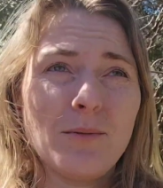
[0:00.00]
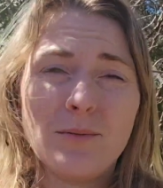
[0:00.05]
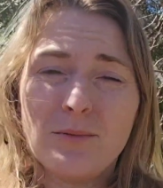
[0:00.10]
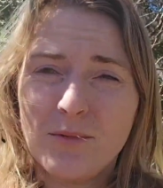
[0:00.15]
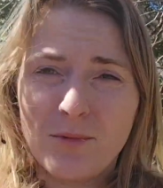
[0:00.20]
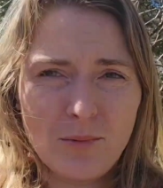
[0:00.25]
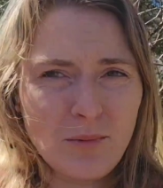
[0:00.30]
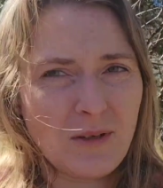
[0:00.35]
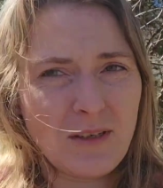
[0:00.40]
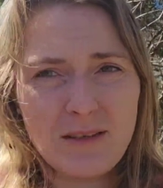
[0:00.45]

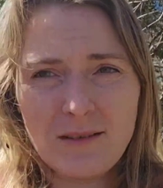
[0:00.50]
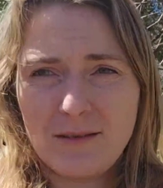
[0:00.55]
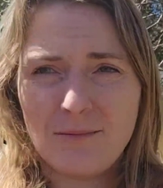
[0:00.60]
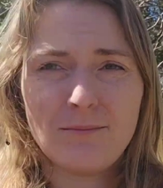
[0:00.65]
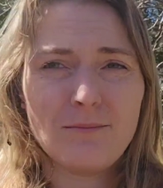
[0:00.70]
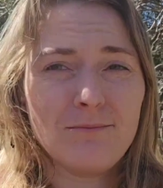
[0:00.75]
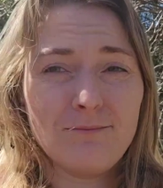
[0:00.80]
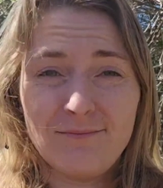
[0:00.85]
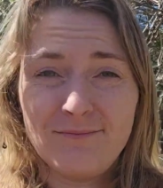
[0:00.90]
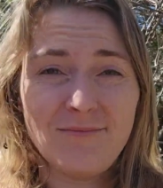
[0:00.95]
replace
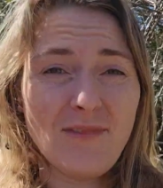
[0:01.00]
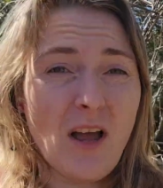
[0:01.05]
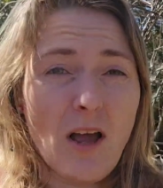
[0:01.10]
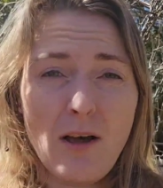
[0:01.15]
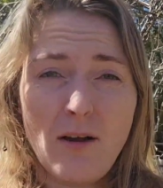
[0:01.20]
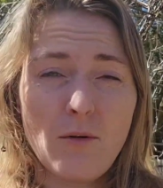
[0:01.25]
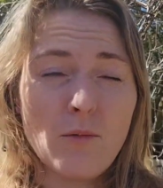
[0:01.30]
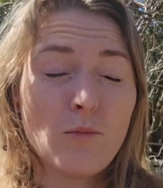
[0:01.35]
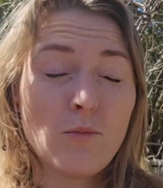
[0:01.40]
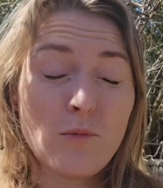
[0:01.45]

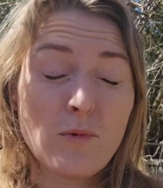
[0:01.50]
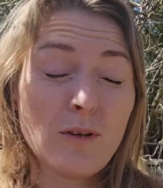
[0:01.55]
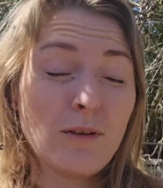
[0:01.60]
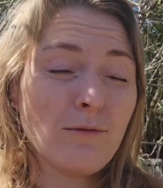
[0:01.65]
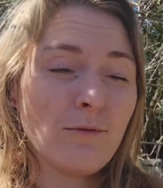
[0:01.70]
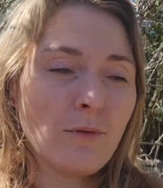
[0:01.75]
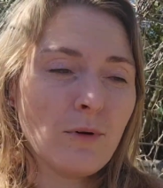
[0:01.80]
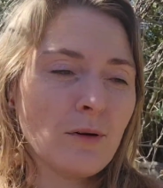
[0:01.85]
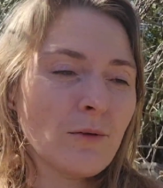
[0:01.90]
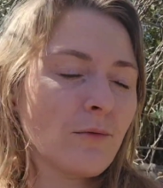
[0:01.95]
real
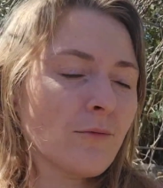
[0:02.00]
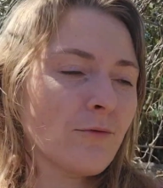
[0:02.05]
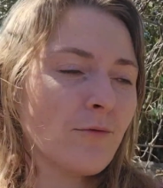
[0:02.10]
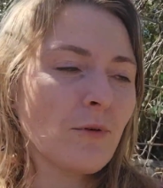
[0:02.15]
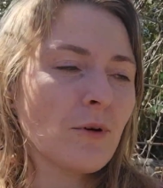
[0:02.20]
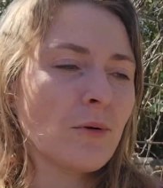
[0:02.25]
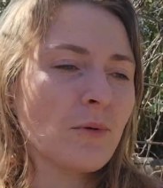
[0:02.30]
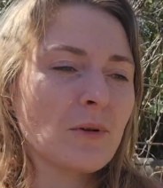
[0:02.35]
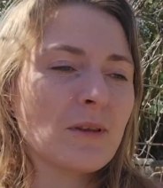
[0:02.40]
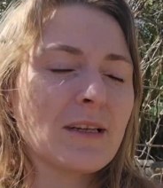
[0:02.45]

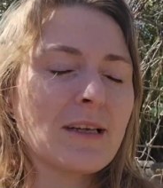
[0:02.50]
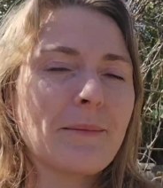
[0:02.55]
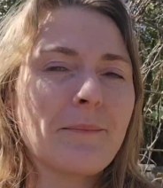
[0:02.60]
frequently.